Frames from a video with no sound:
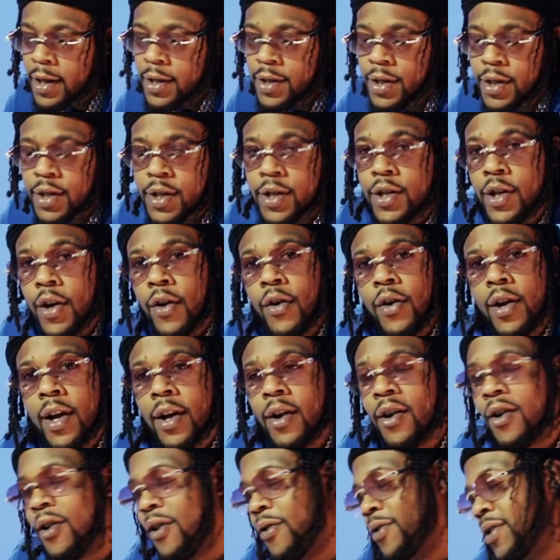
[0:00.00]
Just know y'all
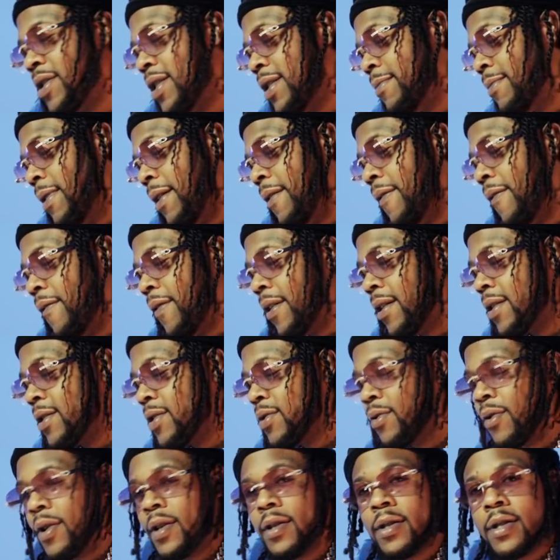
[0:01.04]
gonna always see my face
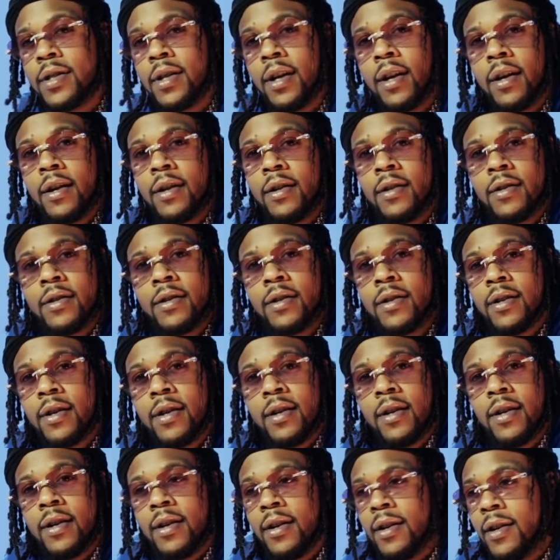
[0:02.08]
doing something
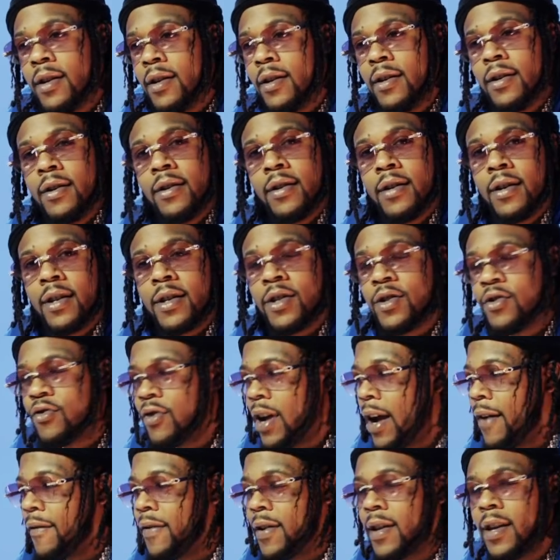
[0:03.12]

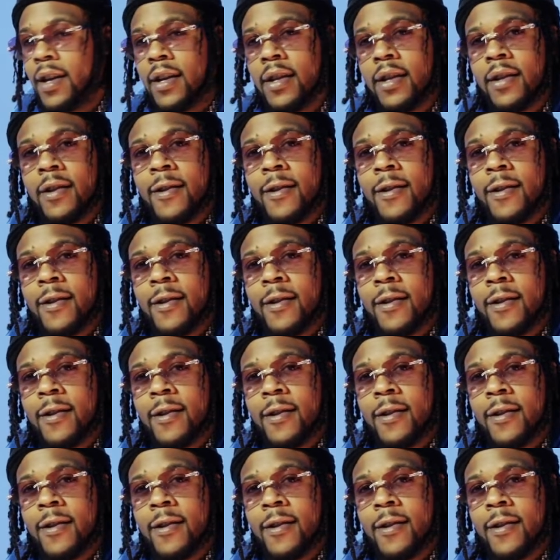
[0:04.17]
extravagant.